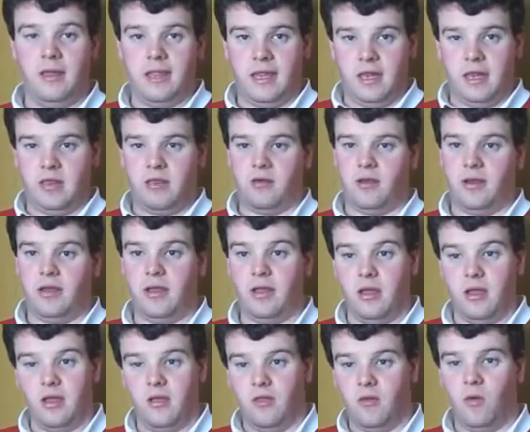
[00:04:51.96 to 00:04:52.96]
inside
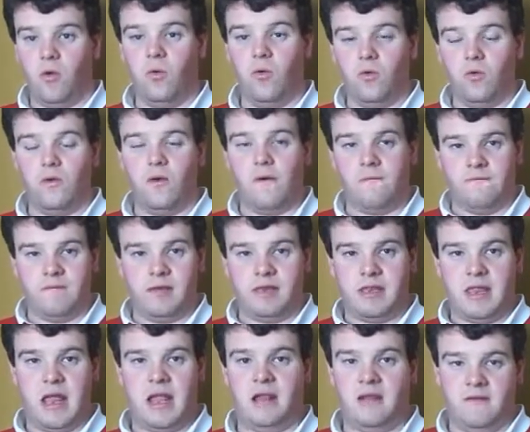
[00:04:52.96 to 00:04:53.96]
all of the
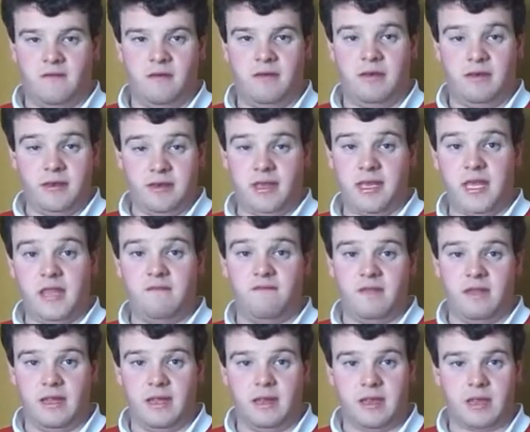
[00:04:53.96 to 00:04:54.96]

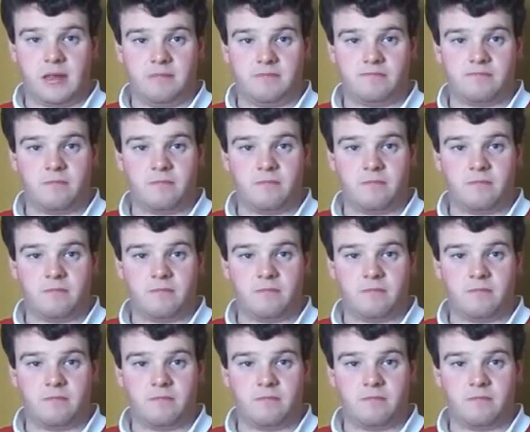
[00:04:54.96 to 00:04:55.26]
TVs